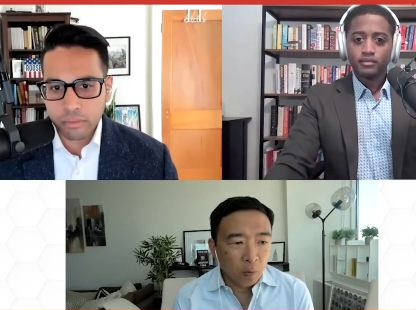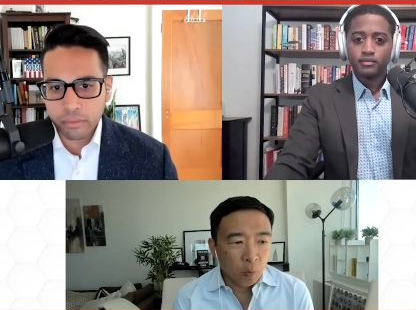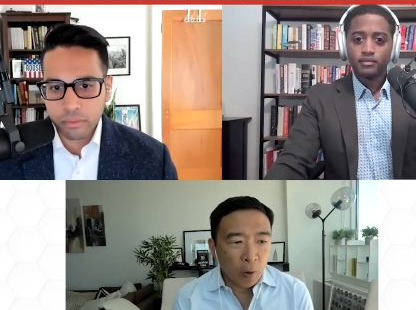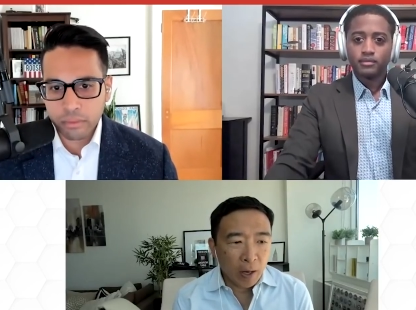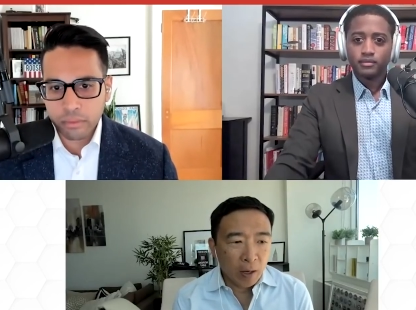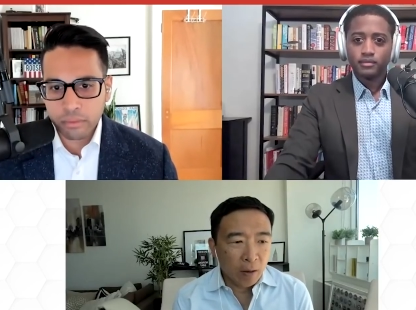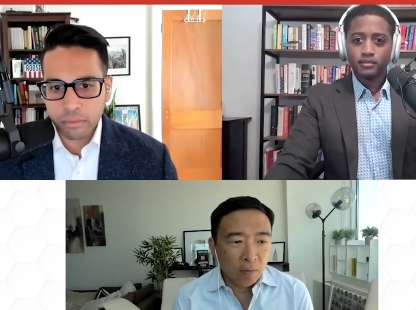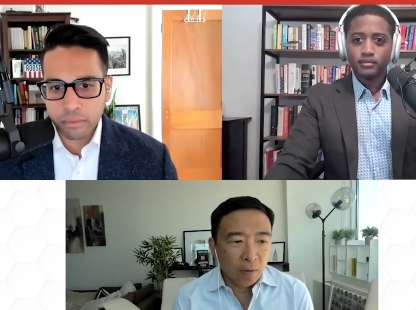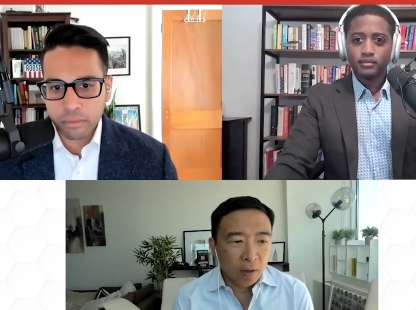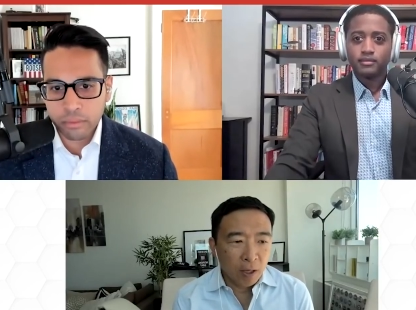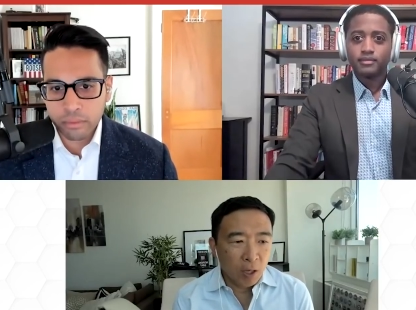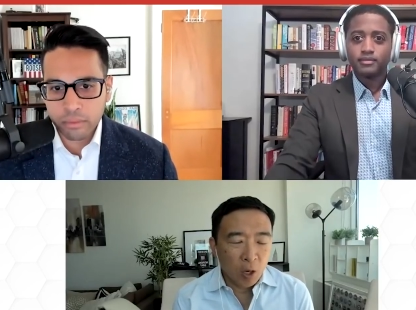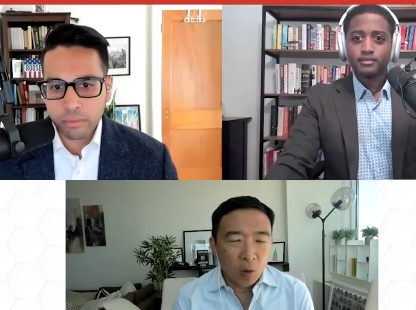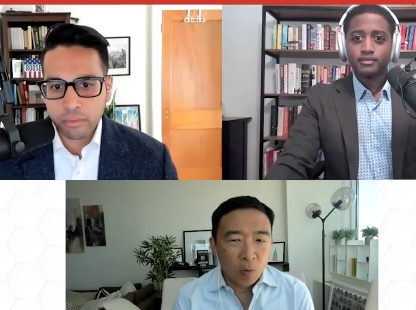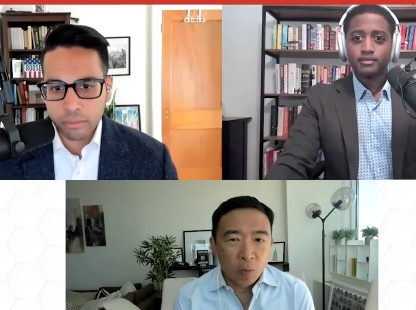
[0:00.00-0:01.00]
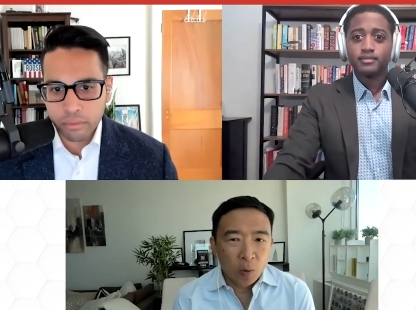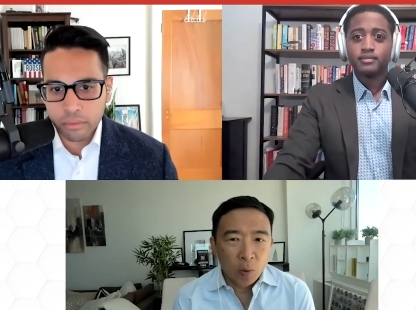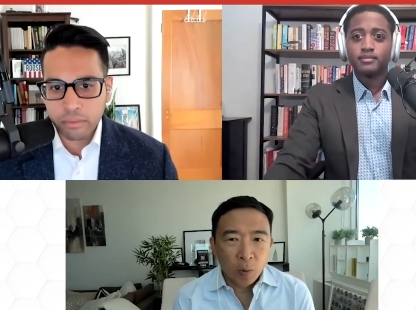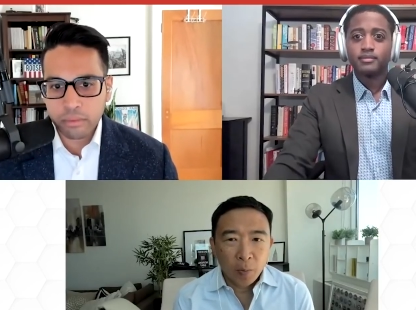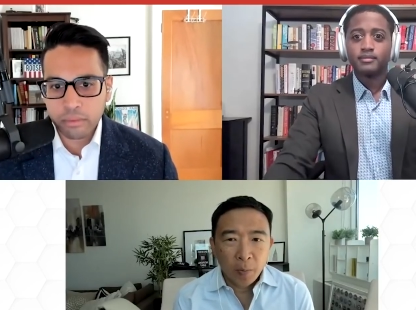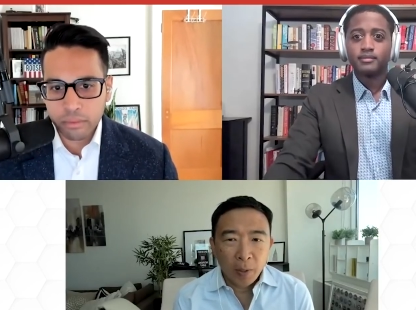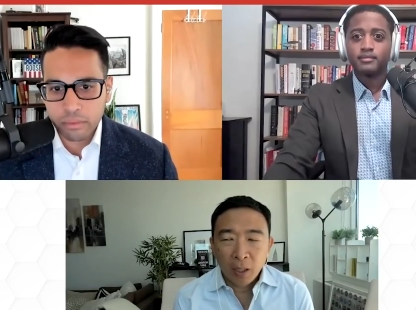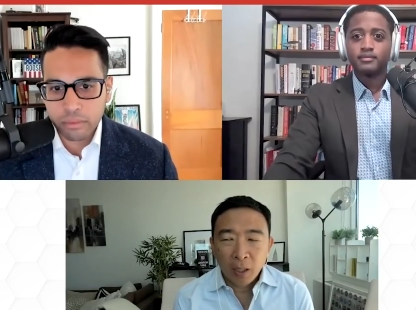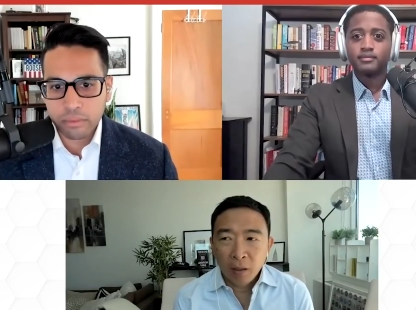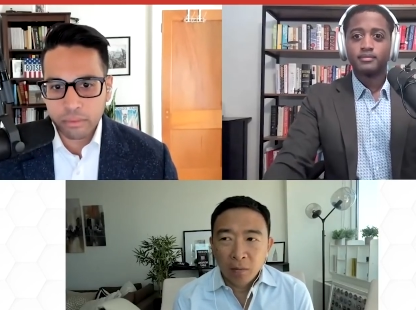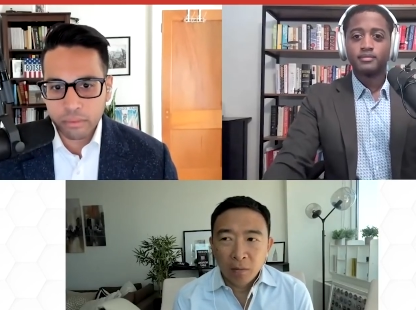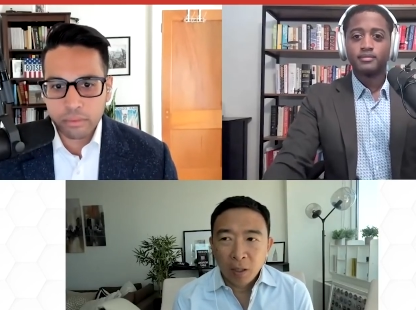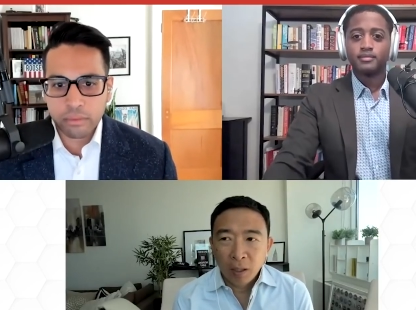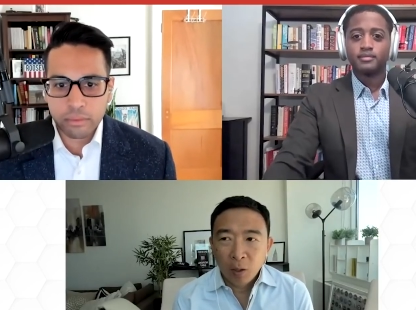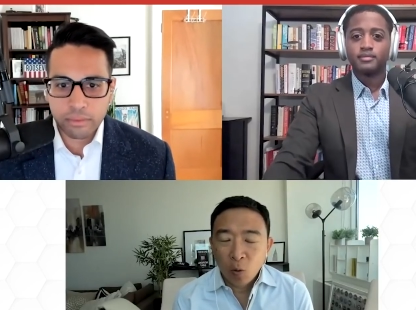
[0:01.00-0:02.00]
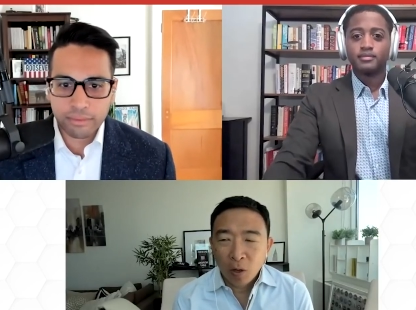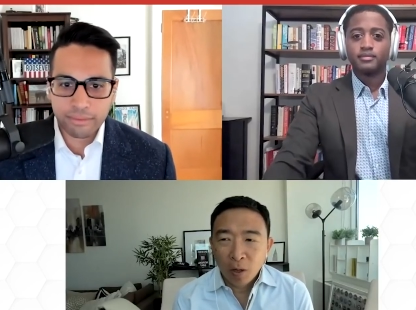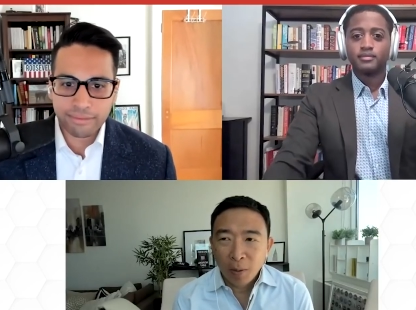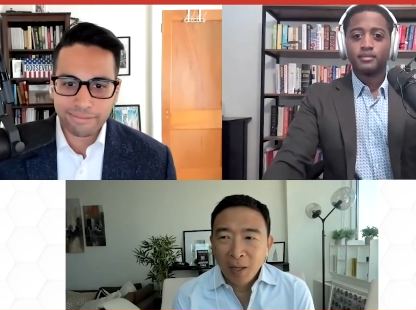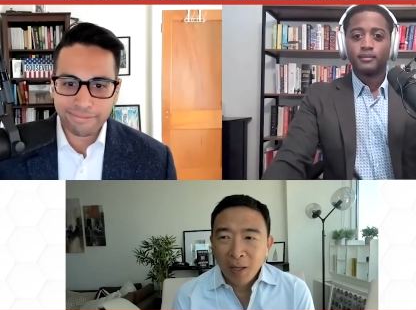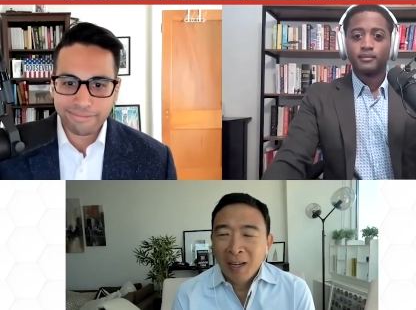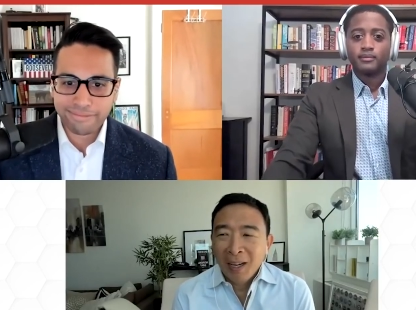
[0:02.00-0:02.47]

Speaker 1: when, you know, we were being ignored by